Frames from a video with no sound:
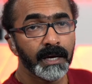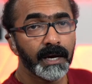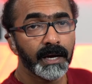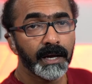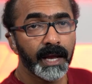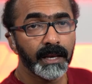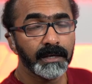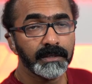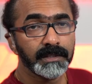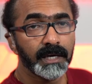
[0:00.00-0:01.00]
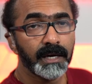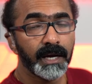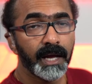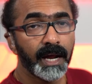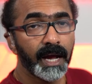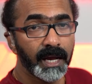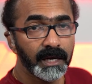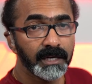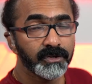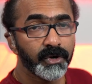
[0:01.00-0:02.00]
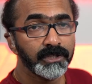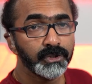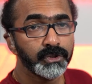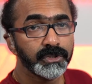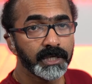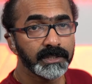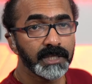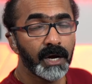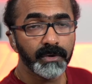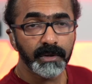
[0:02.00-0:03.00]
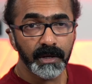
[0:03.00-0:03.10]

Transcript: and I highly encourage you to check us out,